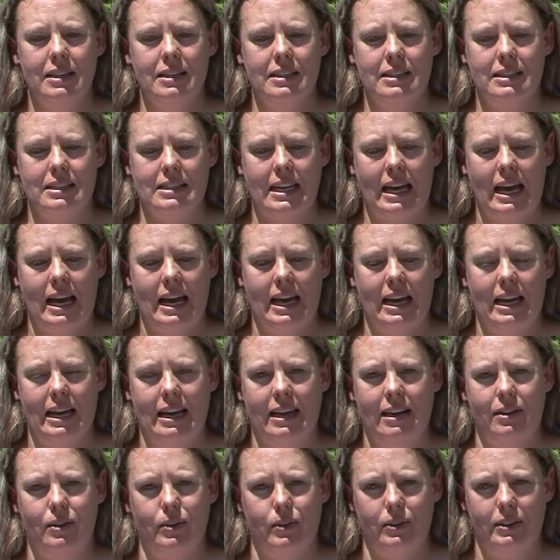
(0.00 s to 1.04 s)
Scat
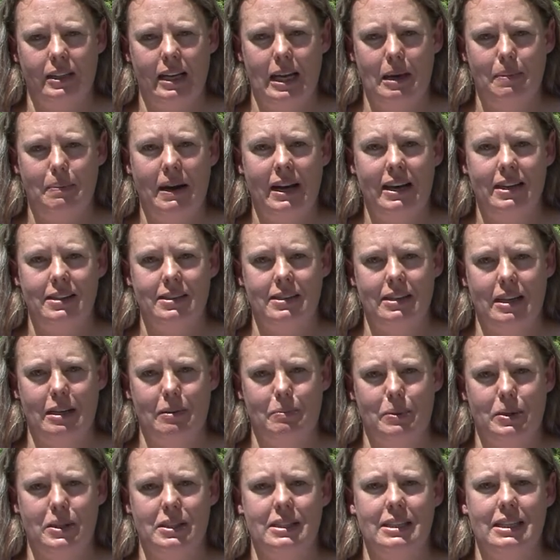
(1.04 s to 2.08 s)
and old hay piles can
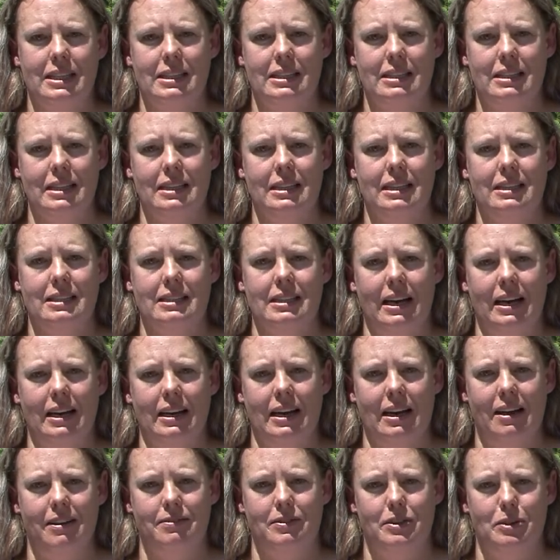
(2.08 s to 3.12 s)
persist at the site
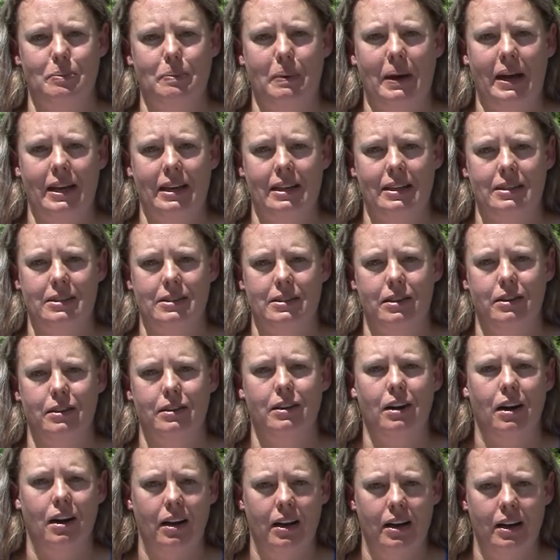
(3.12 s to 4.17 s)
after pikas are
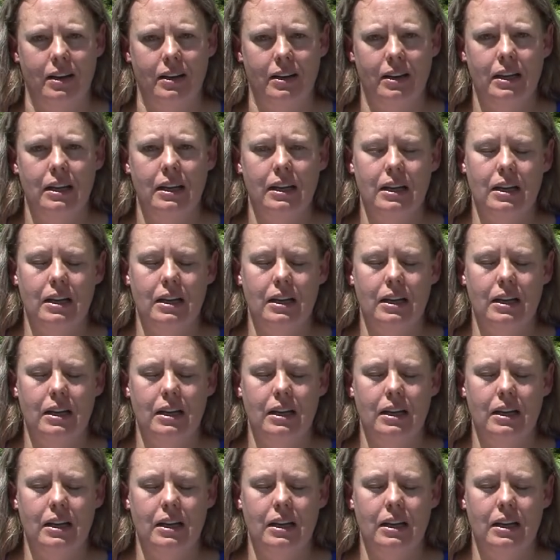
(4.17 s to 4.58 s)
gone,